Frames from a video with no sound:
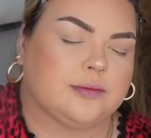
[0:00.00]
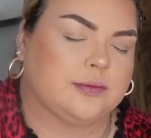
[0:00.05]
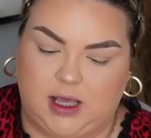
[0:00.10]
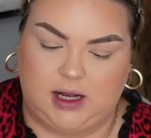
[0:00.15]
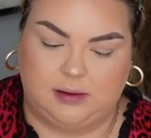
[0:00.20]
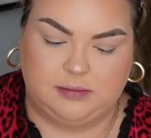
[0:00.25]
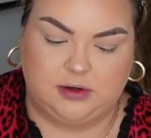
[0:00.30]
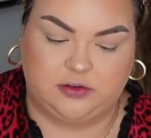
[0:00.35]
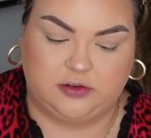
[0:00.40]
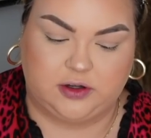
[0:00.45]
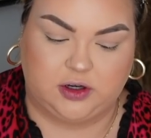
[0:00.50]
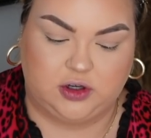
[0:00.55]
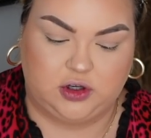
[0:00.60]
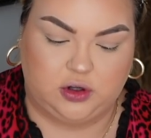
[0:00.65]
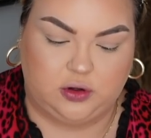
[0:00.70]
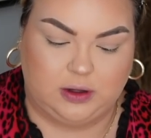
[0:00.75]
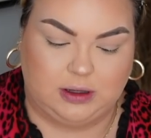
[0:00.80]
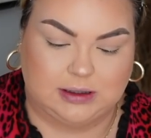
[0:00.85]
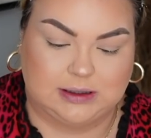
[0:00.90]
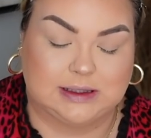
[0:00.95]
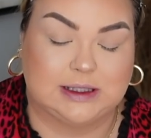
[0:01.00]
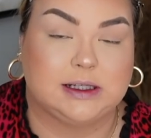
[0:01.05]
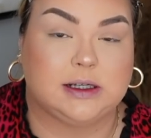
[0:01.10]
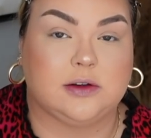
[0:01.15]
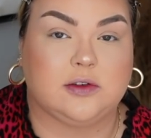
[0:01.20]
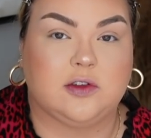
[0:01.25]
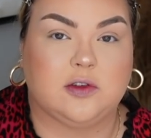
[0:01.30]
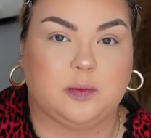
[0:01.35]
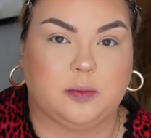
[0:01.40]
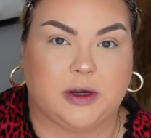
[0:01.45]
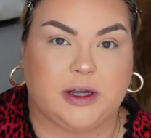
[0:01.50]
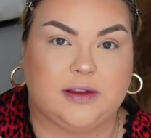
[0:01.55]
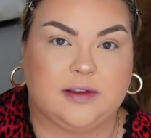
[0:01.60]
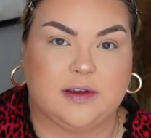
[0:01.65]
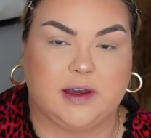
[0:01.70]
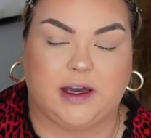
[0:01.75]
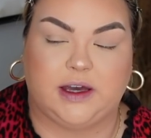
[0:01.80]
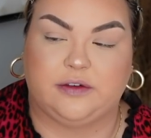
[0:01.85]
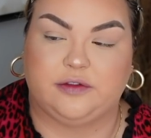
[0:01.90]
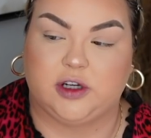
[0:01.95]
I'm just gonna do a little
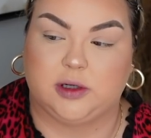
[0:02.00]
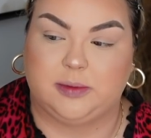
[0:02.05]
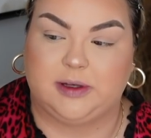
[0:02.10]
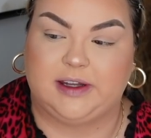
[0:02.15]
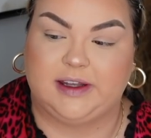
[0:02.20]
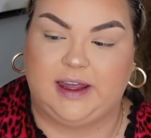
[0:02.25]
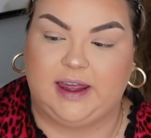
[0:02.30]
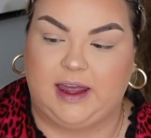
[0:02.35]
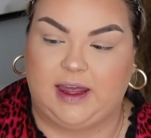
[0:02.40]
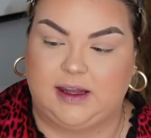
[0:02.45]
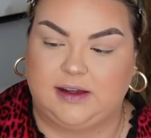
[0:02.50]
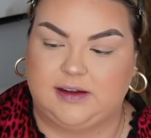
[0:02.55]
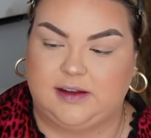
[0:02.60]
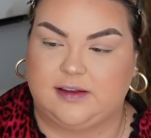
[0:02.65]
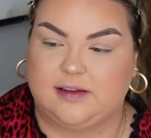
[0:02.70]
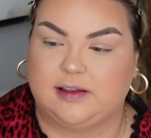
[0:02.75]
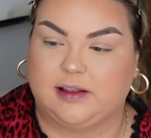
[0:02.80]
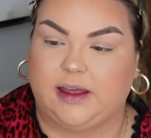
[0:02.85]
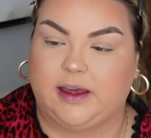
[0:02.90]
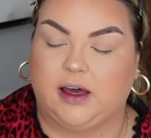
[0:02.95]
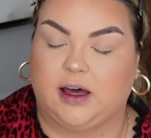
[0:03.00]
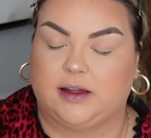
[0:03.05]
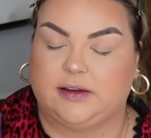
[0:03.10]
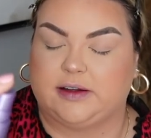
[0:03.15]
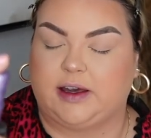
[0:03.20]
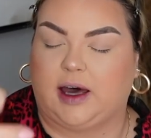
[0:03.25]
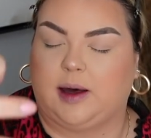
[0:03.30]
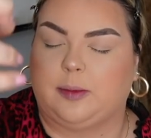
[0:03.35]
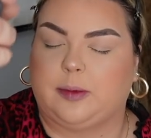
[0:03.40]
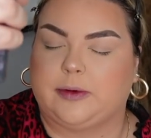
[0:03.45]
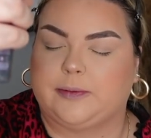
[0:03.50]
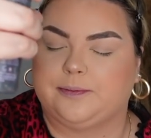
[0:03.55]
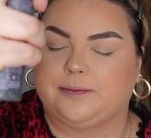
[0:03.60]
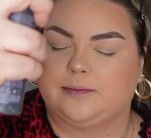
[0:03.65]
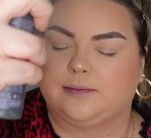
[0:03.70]
spritz of Urban Decay De-Slick on top.